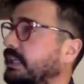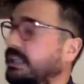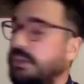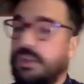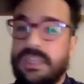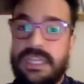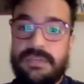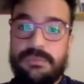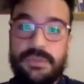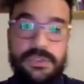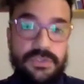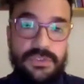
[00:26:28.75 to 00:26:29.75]
like an online
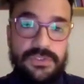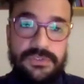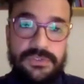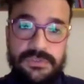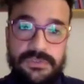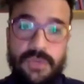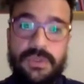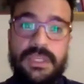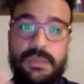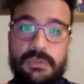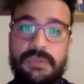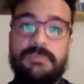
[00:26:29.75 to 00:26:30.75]
resource so
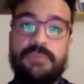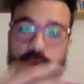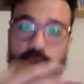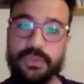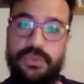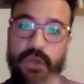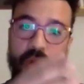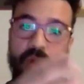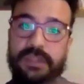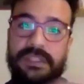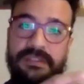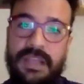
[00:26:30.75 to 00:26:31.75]
he will hmm. produce all
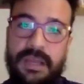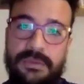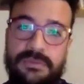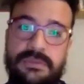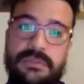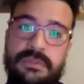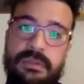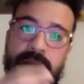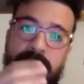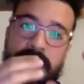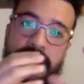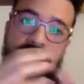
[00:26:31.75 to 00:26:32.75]
the sounds
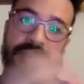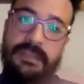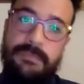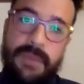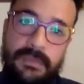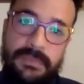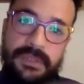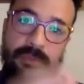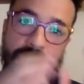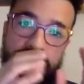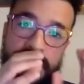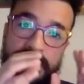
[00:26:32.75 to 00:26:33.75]
in his apartment
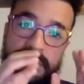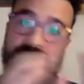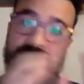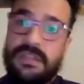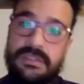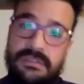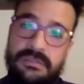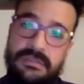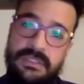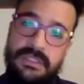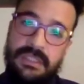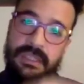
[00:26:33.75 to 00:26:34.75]
with his son
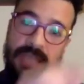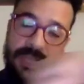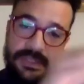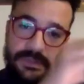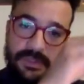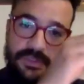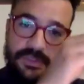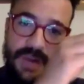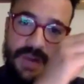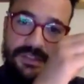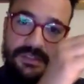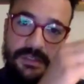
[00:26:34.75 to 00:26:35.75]
like you know
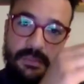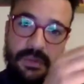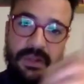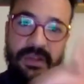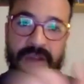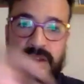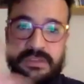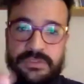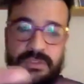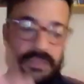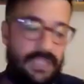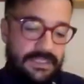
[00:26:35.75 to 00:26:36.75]
scratching the walls
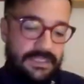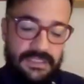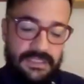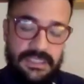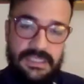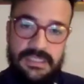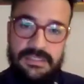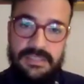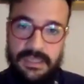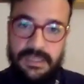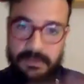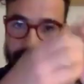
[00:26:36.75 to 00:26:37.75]
or like
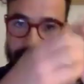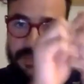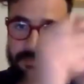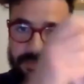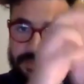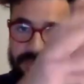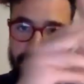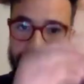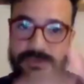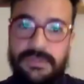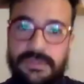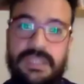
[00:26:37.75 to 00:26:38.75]
taking
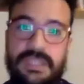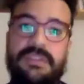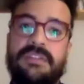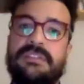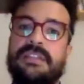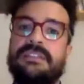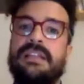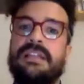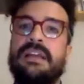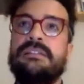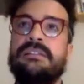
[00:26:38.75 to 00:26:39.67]
papers you know like things like that